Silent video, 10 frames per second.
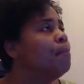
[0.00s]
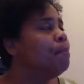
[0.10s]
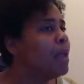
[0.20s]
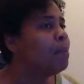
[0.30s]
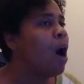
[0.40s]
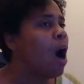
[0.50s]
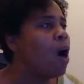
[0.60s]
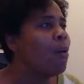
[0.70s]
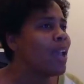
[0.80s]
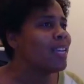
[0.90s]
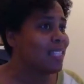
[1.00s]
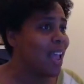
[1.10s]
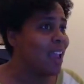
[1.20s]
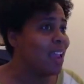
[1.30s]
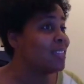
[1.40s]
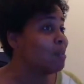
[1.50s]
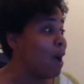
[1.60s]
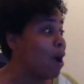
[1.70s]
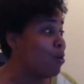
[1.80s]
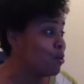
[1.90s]
people always say it's
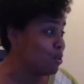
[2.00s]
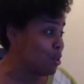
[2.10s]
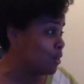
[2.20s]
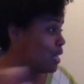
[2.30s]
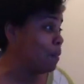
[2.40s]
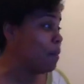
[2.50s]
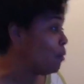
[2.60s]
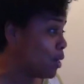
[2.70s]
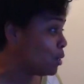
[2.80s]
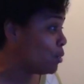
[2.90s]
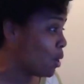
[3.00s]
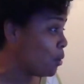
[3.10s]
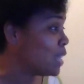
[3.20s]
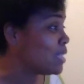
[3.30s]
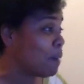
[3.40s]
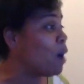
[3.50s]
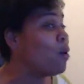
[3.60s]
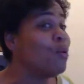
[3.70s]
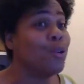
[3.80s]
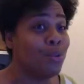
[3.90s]
about who you know. It's not about what you know, it's about
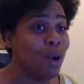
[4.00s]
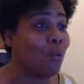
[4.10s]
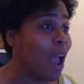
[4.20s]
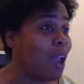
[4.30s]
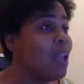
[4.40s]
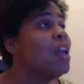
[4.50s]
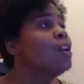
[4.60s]
who you know, right?